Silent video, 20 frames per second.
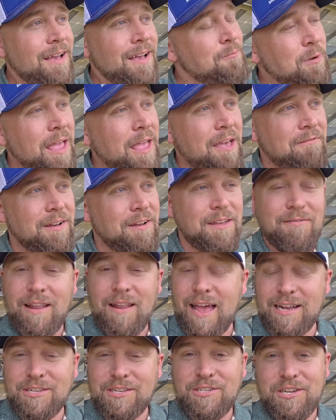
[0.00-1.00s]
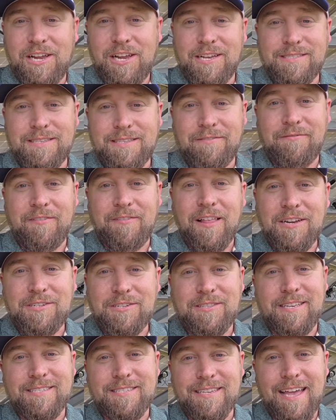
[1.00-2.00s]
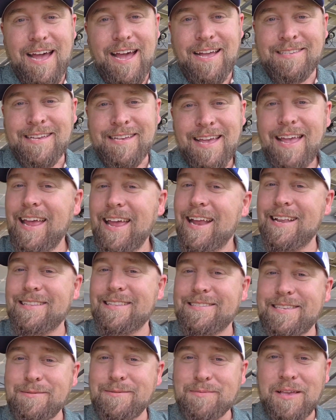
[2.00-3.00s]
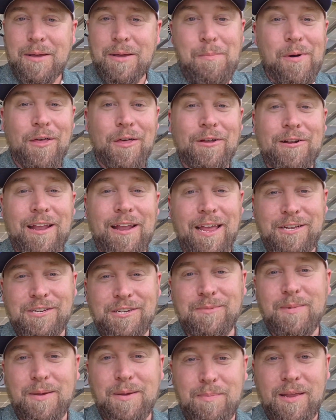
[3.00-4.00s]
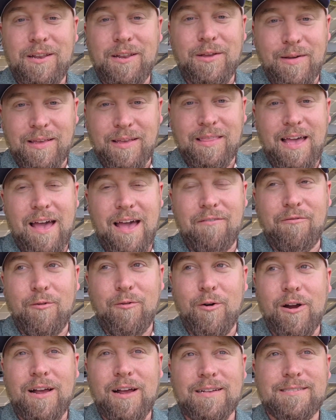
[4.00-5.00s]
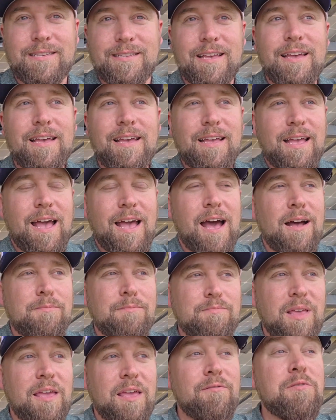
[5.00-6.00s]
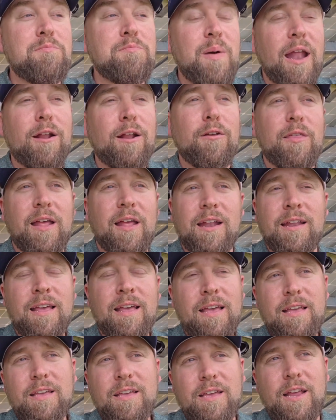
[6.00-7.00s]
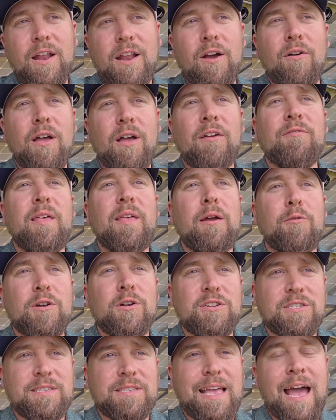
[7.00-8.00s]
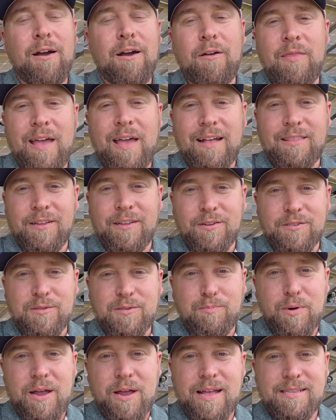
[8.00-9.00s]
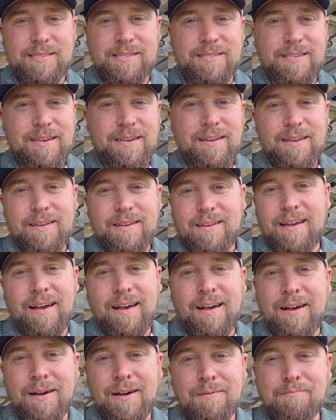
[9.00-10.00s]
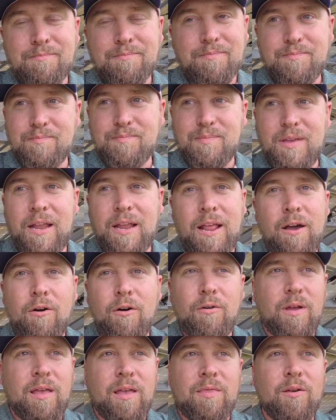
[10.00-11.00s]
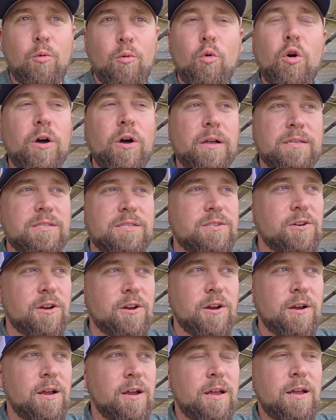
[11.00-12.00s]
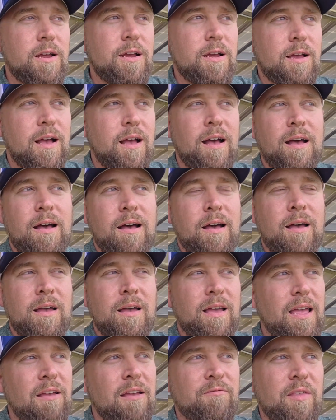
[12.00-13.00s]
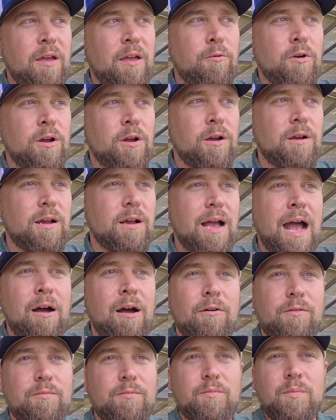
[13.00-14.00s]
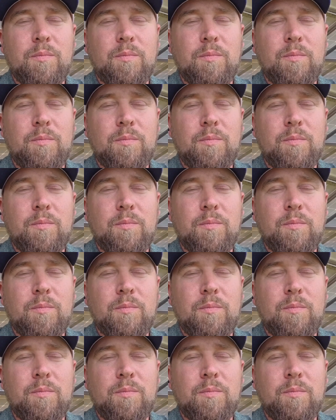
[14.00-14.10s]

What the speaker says: We haven't even had a chance to flush these guys, and it seems like Mother Nature might be doing that for us. Even better than, if they were just out in that little spritz, in the woods, or if they were out,